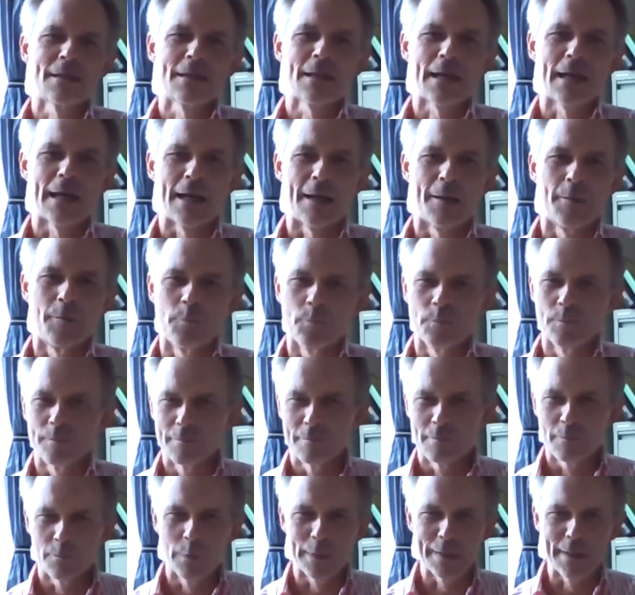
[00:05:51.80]

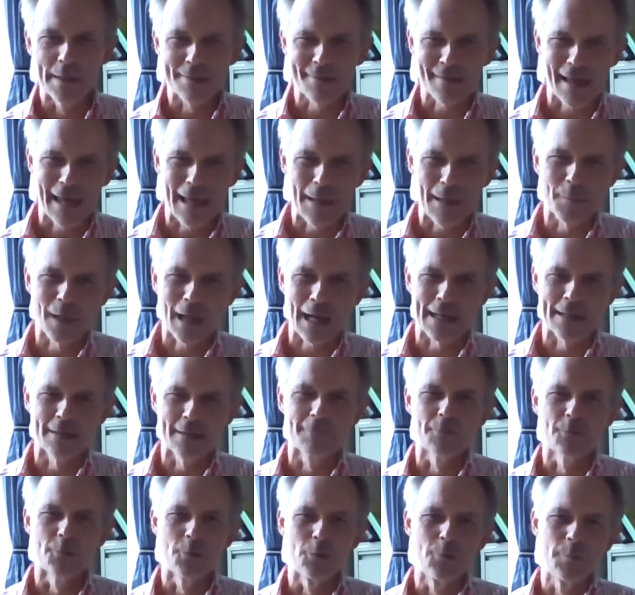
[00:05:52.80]
um, with the same kind
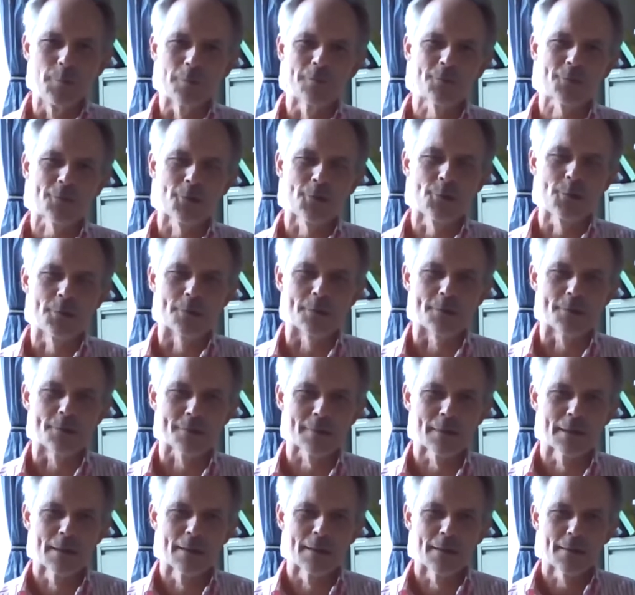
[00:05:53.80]
of group of students.